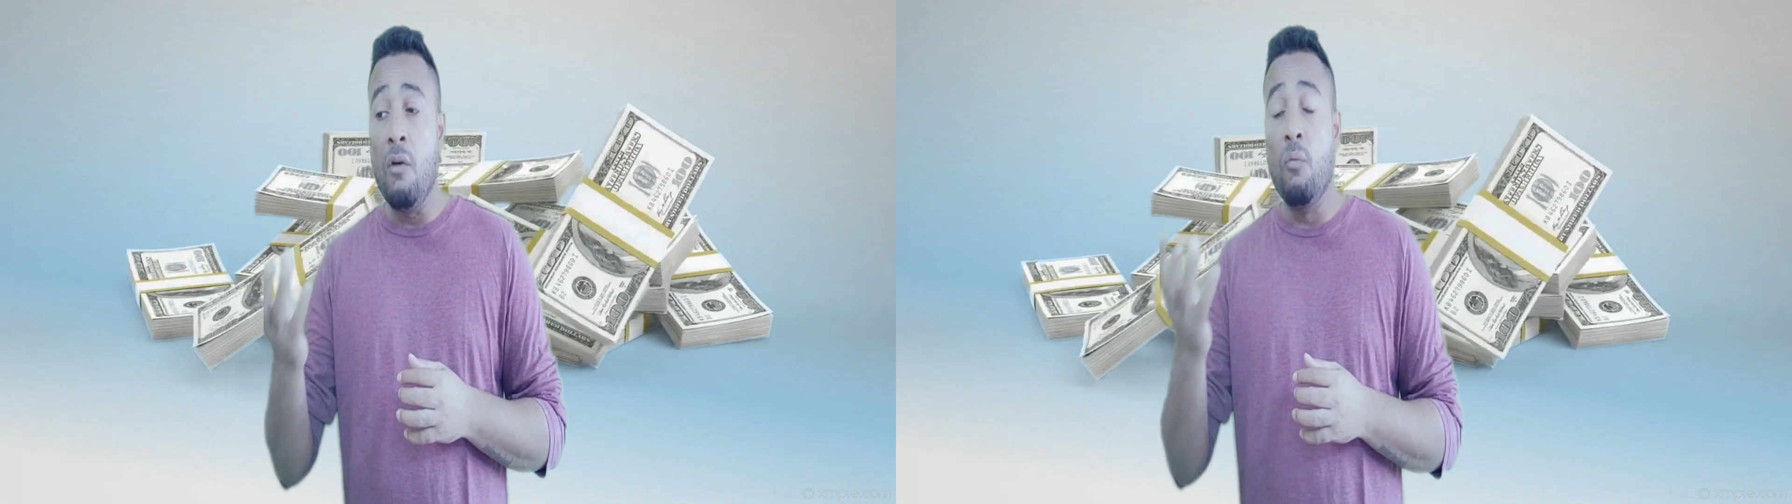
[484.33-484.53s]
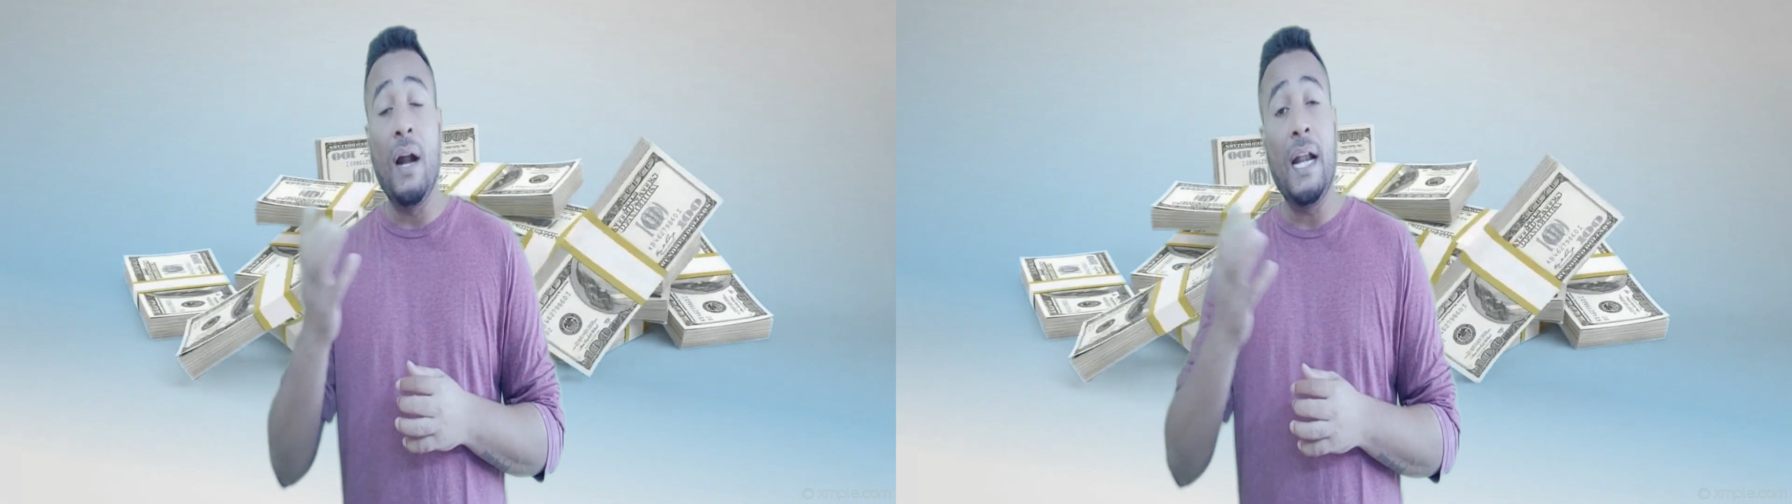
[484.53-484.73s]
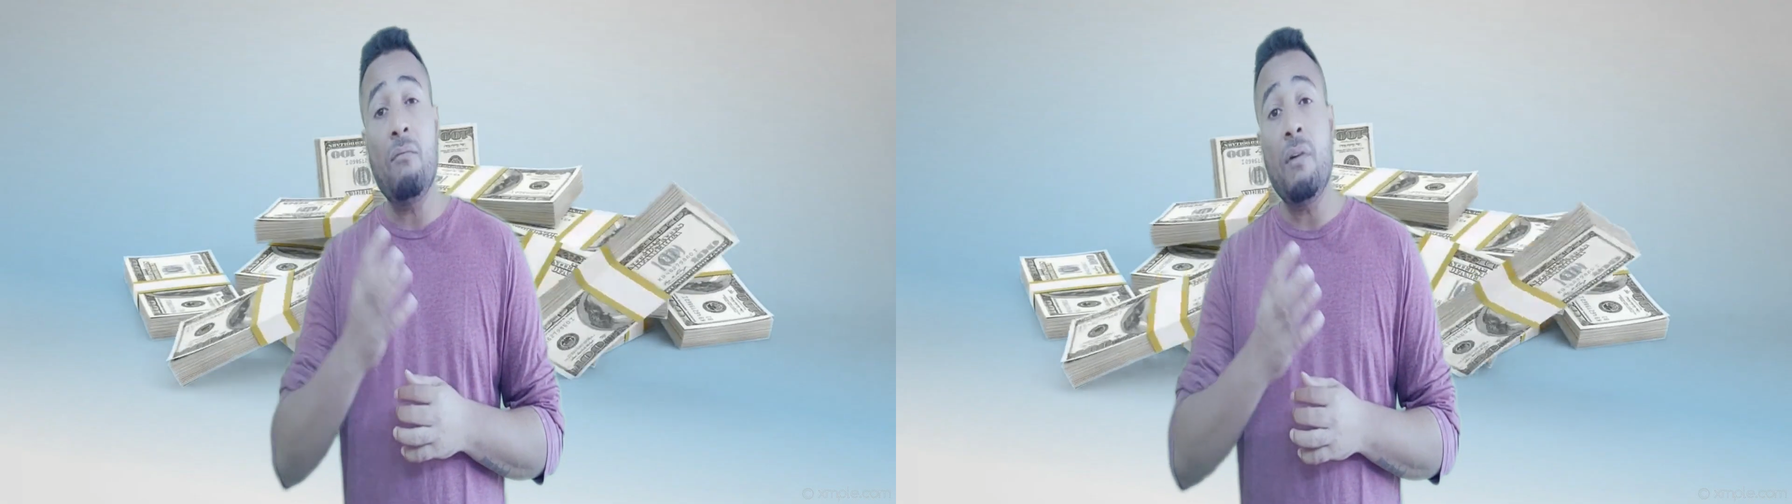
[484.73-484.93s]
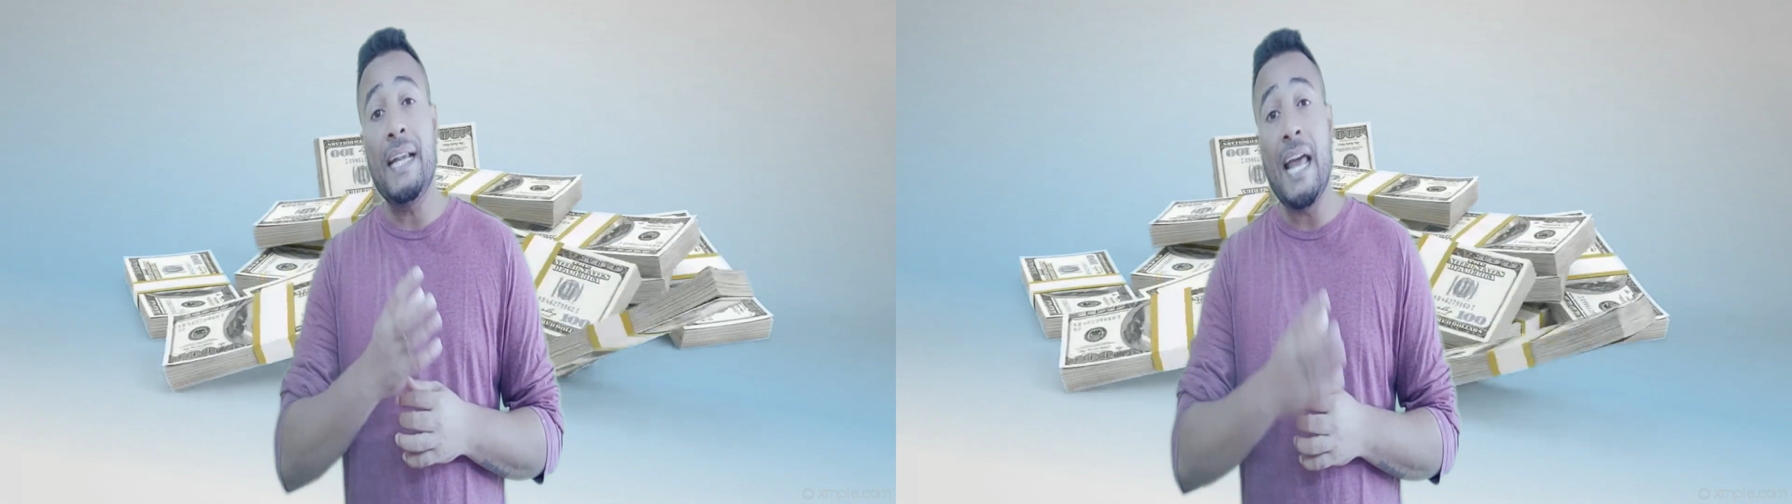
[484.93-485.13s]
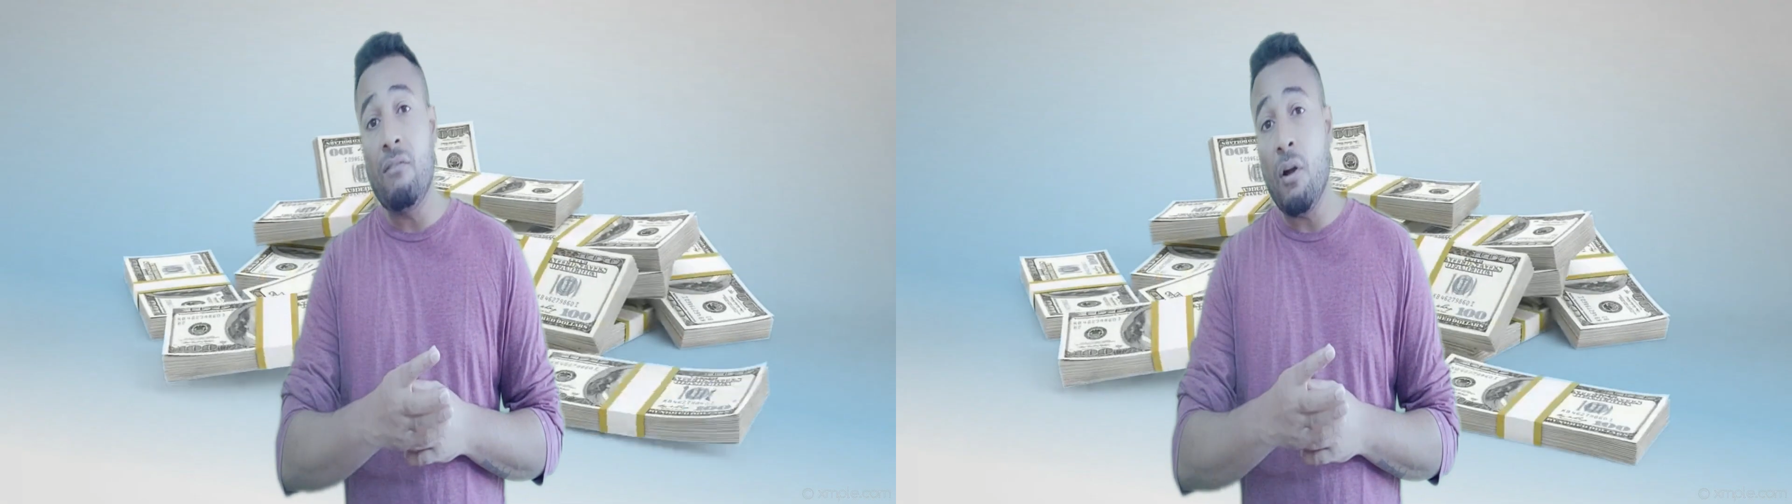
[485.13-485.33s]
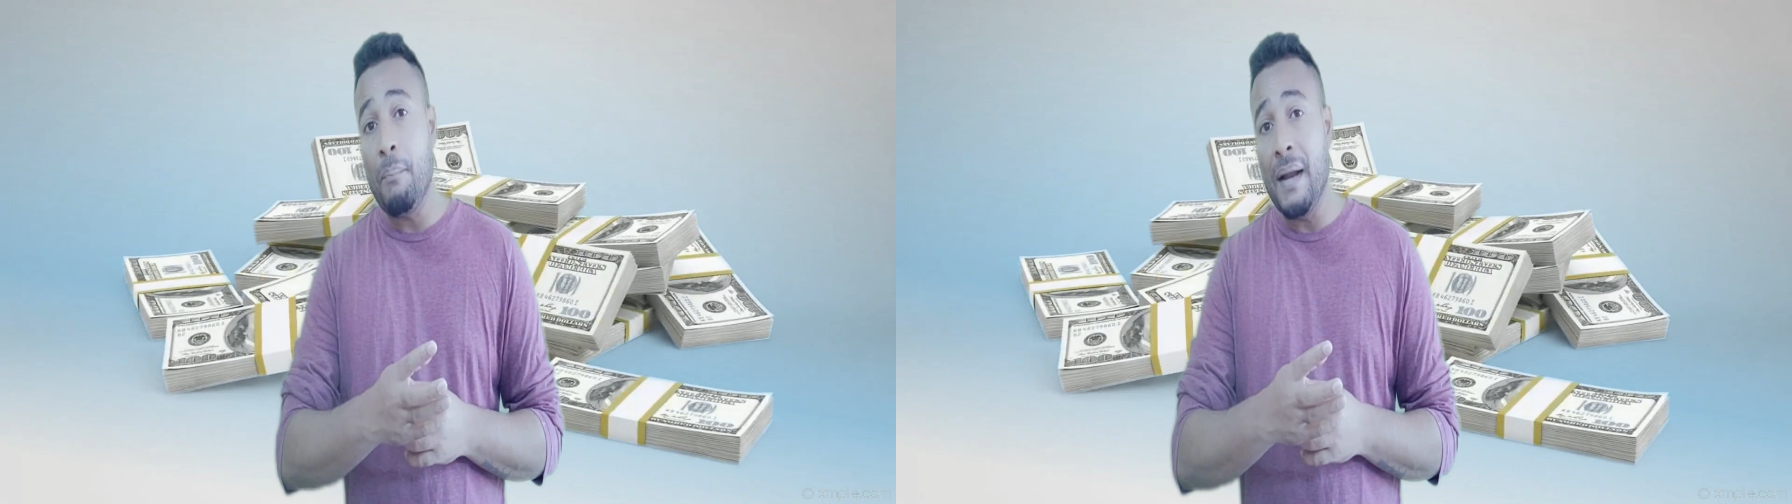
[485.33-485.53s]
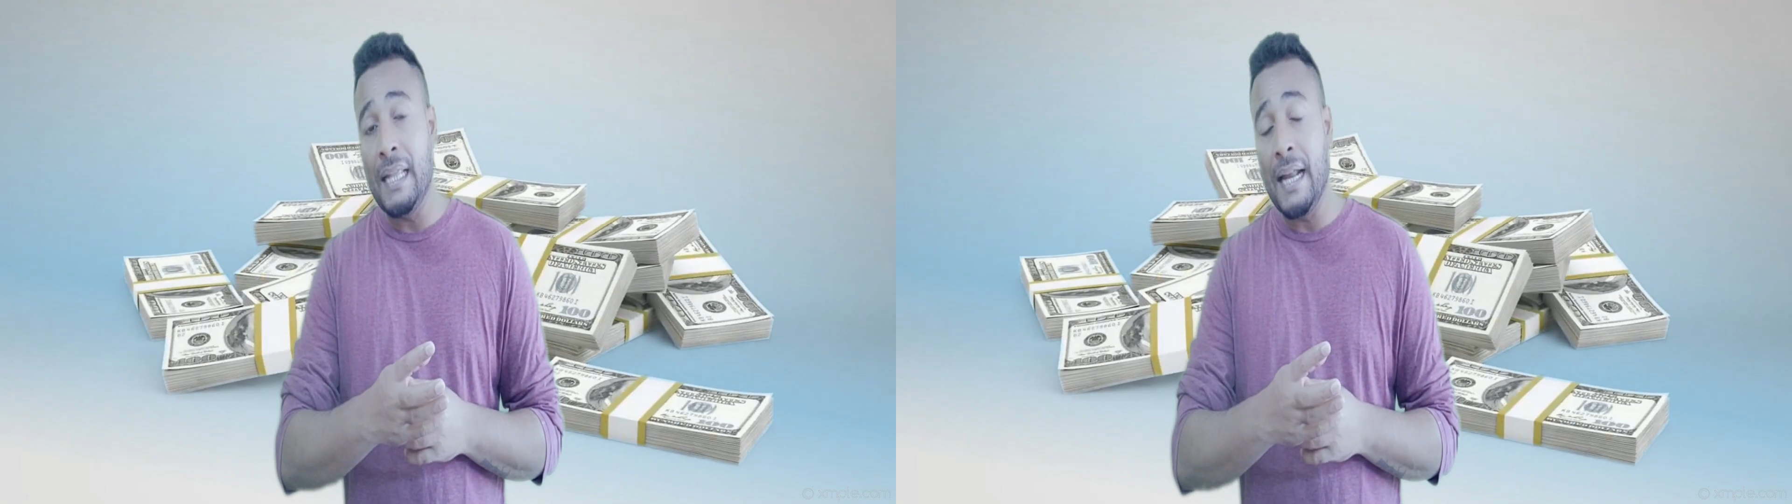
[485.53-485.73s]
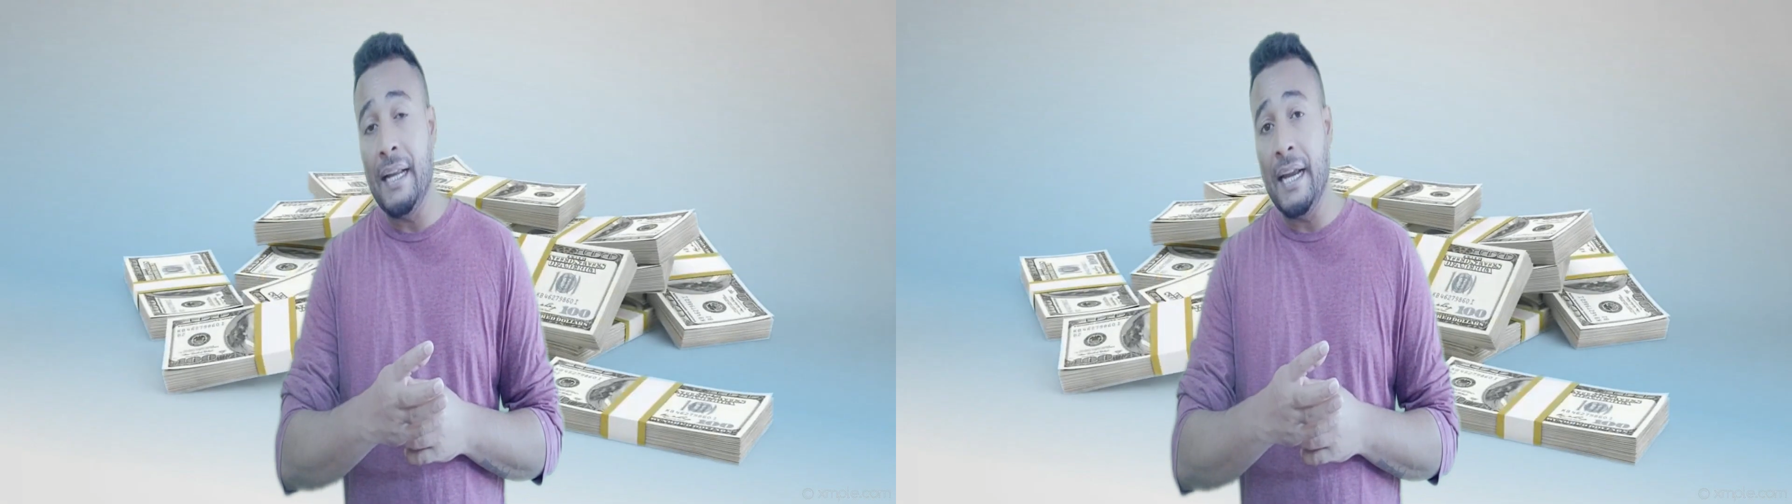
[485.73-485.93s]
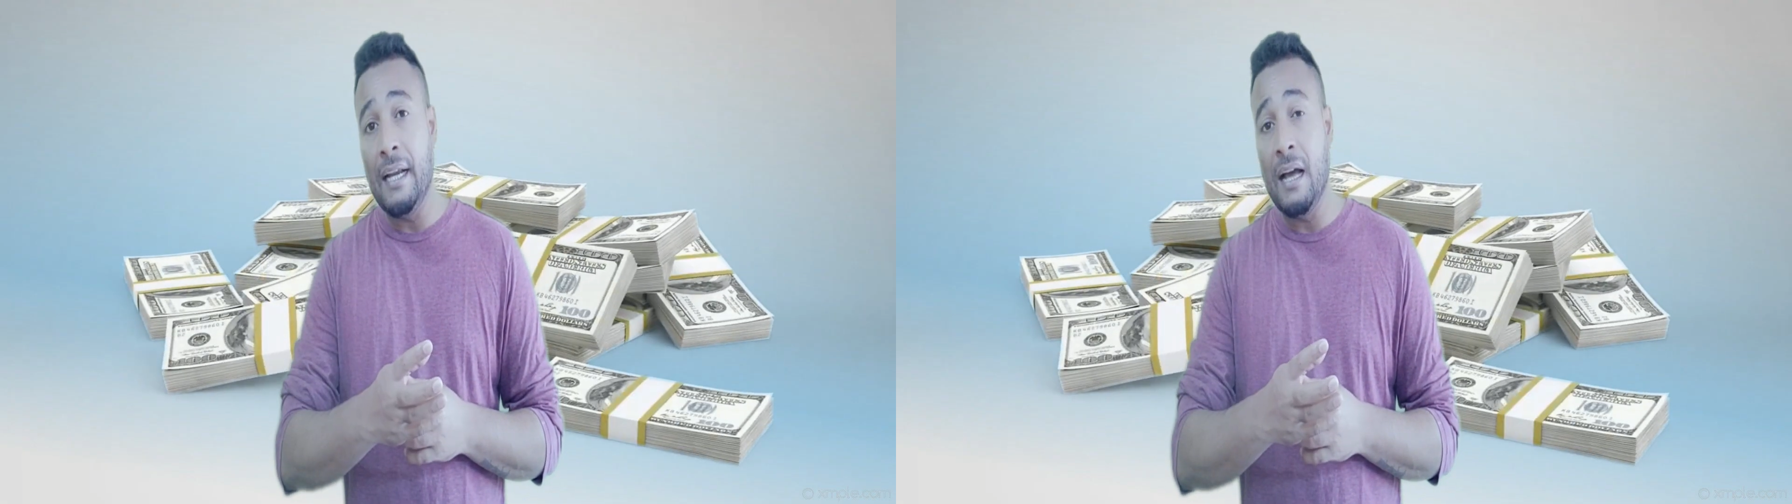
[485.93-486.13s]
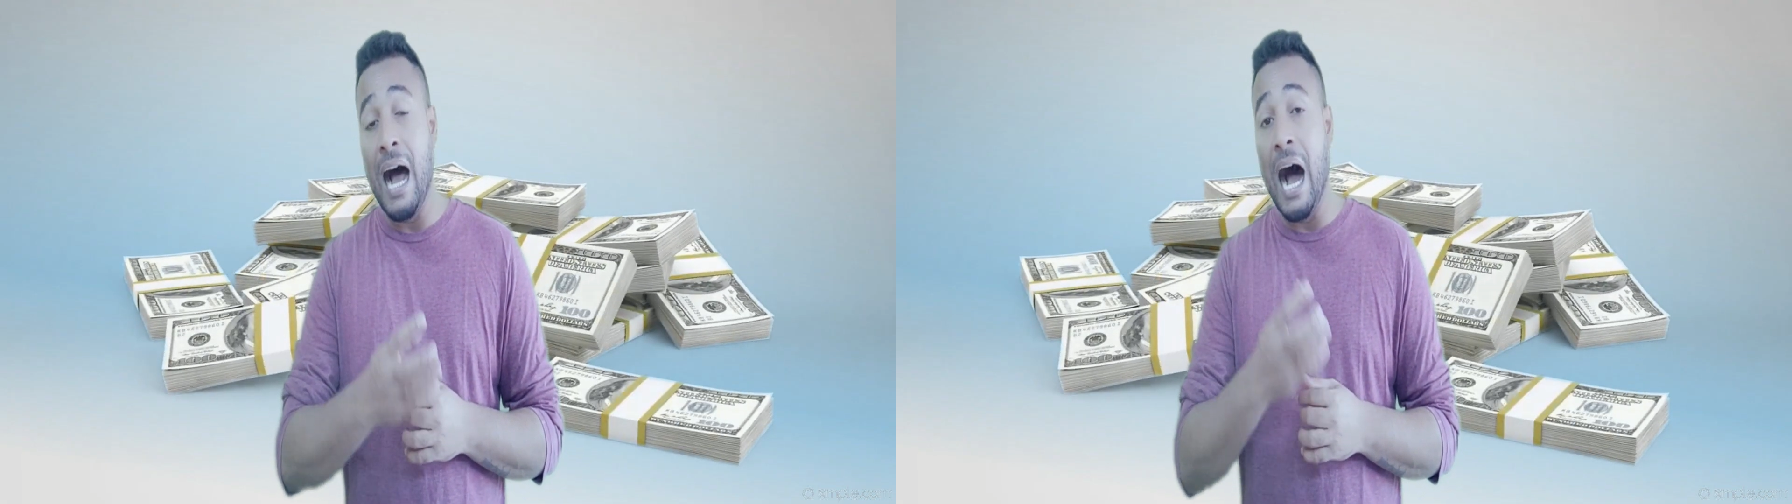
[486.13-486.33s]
whatever development they did,